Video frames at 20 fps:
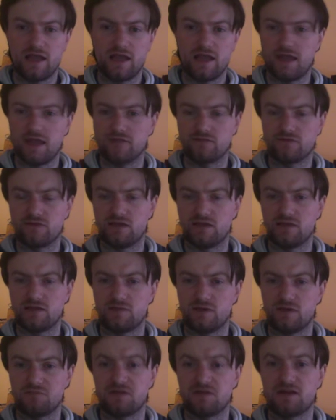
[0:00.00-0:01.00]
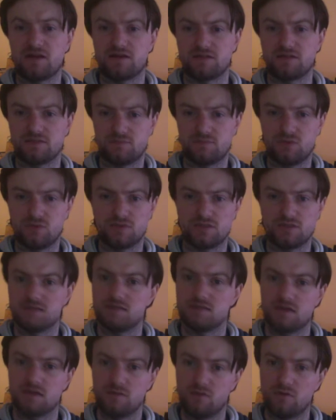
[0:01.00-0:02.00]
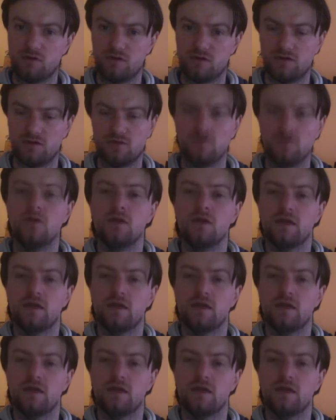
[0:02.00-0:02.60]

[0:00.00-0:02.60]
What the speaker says: every hip-hop artist puts in their bio.